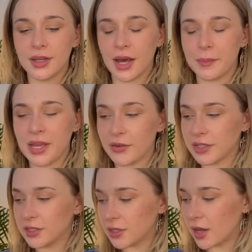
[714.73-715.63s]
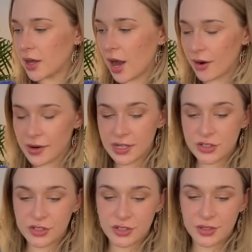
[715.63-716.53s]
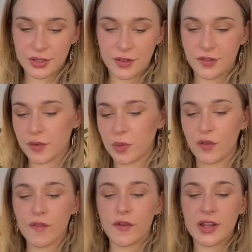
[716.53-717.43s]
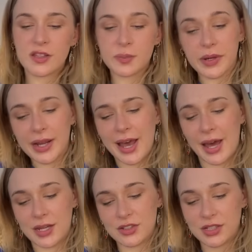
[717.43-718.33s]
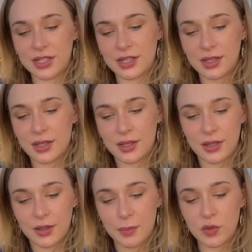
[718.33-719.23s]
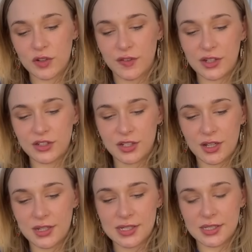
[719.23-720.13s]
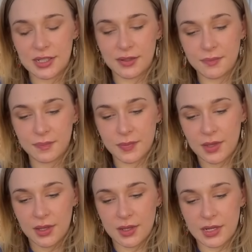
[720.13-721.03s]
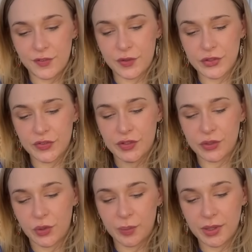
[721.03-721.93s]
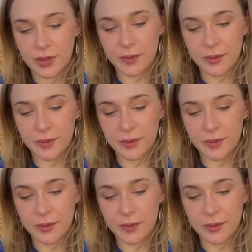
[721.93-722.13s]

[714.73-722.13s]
I'm hearing courage from your free spirit energy, motivation. Let's see. Near future for Scorpio.